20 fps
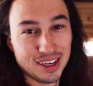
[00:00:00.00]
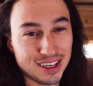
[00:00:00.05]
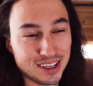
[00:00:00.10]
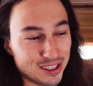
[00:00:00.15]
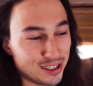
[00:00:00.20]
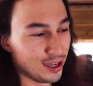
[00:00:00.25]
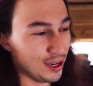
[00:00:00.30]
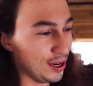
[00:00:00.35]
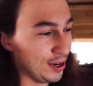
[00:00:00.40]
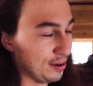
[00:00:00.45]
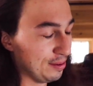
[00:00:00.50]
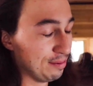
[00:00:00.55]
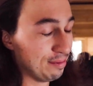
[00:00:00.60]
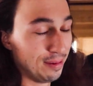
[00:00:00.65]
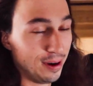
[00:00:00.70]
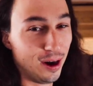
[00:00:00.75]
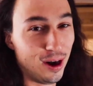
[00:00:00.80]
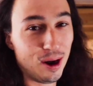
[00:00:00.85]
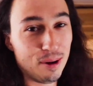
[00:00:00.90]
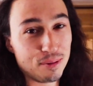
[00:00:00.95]
So, all
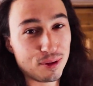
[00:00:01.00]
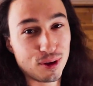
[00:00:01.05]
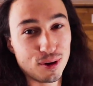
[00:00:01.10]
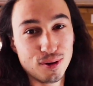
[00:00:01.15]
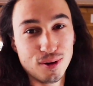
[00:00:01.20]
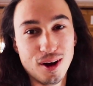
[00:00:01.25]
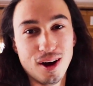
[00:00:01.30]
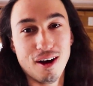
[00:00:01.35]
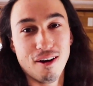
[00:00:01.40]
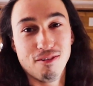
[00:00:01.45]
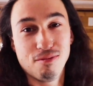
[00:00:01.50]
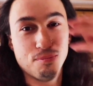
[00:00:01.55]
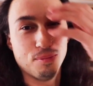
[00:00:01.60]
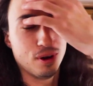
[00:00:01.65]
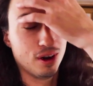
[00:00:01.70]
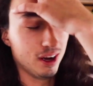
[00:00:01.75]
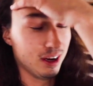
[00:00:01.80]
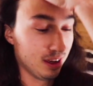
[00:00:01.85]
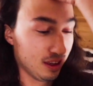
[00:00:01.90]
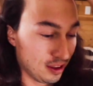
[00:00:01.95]
right, I'm a little off,
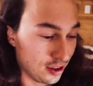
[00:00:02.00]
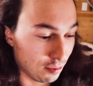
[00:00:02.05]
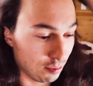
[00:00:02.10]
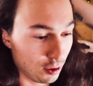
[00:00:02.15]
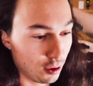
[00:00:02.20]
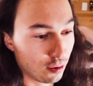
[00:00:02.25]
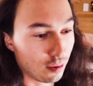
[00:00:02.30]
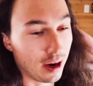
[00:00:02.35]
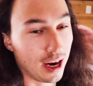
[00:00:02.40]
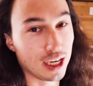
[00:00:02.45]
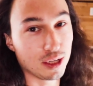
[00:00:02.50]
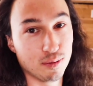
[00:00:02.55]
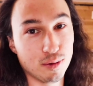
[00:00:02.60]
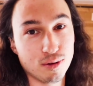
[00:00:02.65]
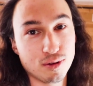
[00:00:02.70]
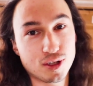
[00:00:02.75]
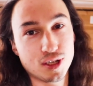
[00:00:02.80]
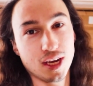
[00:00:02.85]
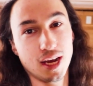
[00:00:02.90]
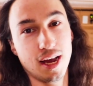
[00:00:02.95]
but the moonrise,
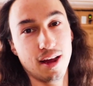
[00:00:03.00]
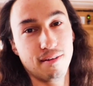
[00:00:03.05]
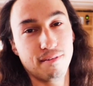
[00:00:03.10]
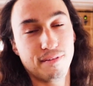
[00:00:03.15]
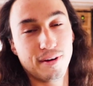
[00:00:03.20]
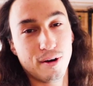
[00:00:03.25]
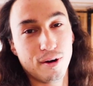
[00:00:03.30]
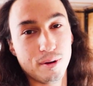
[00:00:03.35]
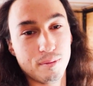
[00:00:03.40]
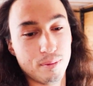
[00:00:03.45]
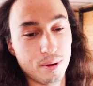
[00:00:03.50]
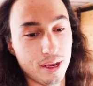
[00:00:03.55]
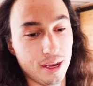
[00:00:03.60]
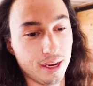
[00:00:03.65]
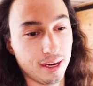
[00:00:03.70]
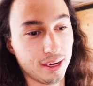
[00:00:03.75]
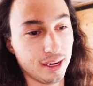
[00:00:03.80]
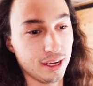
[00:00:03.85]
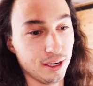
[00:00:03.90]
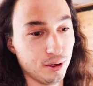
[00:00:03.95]
moonset, very
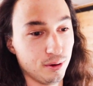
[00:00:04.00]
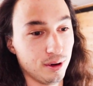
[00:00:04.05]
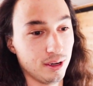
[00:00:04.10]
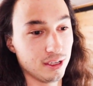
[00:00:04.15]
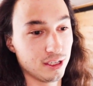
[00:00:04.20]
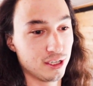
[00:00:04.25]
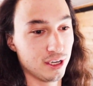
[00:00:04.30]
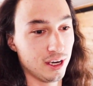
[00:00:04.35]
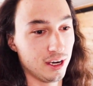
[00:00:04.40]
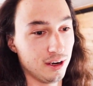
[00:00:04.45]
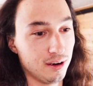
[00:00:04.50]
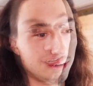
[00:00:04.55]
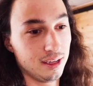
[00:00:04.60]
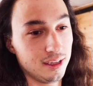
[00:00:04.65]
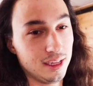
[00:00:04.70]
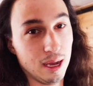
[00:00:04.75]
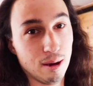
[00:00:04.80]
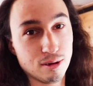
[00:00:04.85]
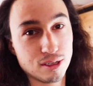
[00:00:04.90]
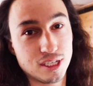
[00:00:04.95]
big into it. So
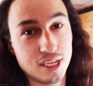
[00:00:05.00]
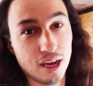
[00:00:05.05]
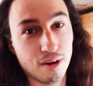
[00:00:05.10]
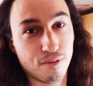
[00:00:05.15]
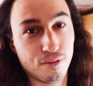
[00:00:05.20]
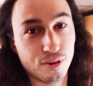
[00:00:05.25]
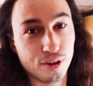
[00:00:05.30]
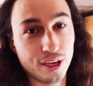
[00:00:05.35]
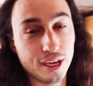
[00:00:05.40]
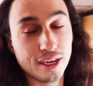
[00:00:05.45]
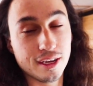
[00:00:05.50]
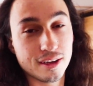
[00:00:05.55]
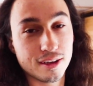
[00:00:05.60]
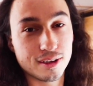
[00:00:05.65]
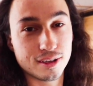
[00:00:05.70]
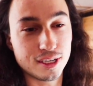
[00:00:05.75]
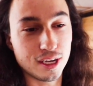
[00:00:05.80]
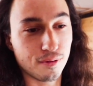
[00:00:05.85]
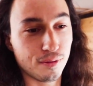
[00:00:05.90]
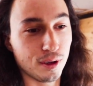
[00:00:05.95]
that was definitely,
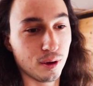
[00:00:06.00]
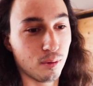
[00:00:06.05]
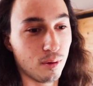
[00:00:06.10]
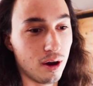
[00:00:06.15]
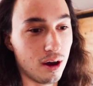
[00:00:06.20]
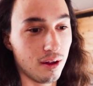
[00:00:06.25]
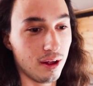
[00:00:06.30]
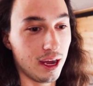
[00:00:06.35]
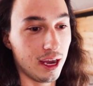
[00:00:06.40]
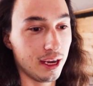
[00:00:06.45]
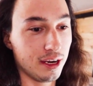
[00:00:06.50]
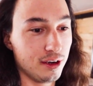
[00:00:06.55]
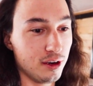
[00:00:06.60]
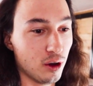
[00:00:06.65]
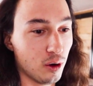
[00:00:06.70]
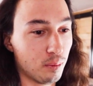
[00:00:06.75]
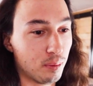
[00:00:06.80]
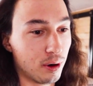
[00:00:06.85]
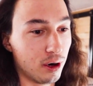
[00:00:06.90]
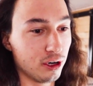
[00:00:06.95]
definitely a walleye.
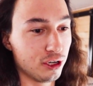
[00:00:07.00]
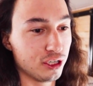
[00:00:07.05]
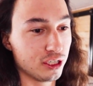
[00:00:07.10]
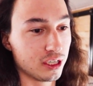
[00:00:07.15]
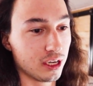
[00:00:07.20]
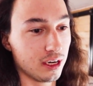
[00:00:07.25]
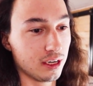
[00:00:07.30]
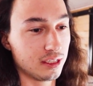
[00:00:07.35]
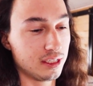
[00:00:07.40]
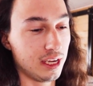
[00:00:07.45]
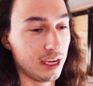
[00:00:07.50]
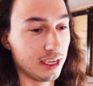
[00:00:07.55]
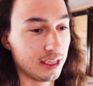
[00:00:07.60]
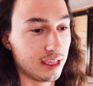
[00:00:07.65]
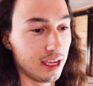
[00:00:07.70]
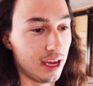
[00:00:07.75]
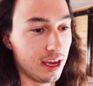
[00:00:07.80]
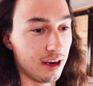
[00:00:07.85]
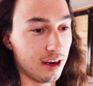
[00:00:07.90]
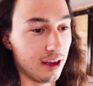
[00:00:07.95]
No perch is gonna take
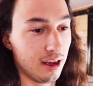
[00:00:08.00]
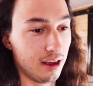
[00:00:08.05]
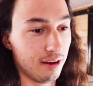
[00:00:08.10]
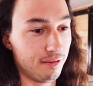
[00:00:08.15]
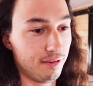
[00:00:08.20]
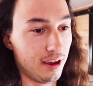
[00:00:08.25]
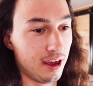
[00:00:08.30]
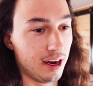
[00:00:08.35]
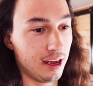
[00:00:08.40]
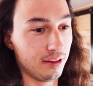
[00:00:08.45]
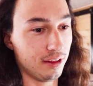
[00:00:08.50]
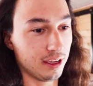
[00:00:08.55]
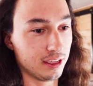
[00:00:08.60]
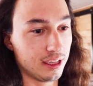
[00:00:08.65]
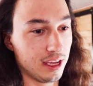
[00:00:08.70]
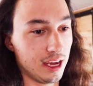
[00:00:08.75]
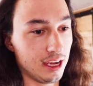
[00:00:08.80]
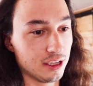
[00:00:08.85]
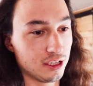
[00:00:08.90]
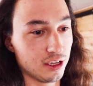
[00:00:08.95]
that uh, fathead like
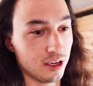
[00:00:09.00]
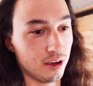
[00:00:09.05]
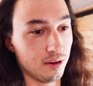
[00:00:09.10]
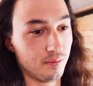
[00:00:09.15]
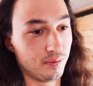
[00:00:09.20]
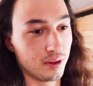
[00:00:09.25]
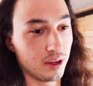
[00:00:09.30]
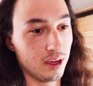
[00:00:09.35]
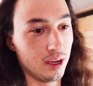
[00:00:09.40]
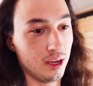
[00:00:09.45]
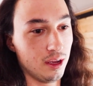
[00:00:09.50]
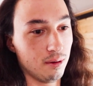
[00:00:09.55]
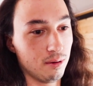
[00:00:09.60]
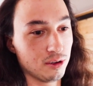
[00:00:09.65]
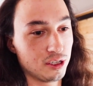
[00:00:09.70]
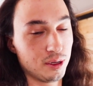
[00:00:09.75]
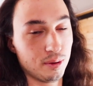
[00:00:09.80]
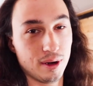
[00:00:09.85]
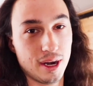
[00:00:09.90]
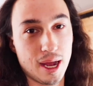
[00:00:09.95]
that. So we'll
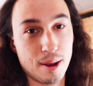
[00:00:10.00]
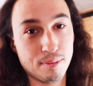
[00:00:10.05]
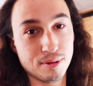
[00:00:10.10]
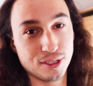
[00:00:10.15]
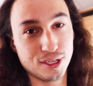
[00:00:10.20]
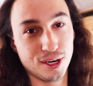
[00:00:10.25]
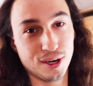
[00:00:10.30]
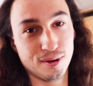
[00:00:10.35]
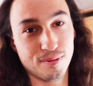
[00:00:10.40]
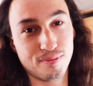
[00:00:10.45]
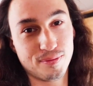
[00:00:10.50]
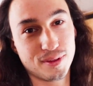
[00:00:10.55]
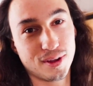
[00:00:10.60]
see what happens here.